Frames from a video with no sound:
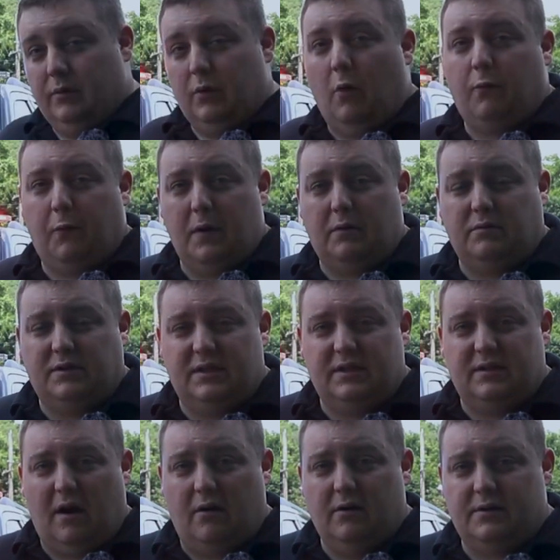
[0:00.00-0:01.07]
low frequency
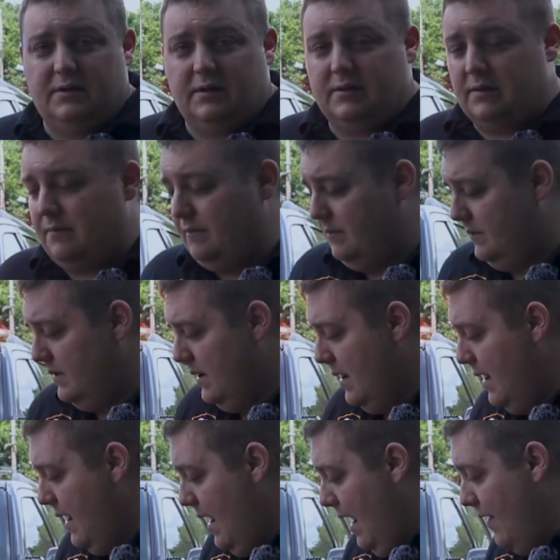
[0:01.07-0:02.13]
siren system,
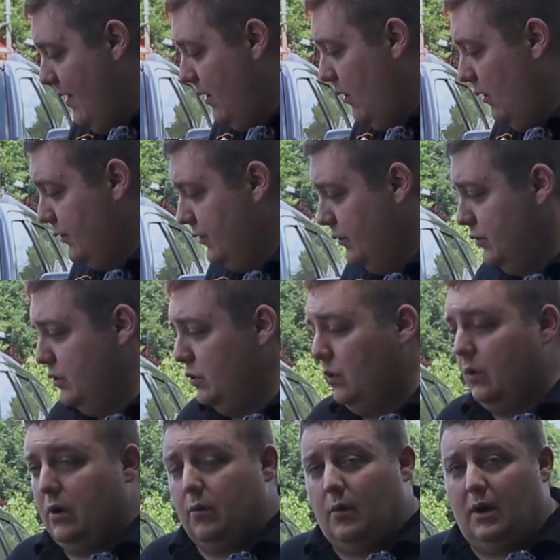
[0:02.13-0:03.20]
and then also
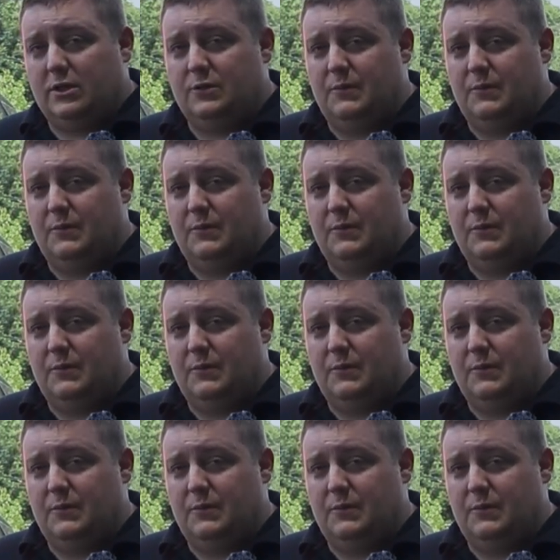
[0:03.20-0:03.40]
200 watt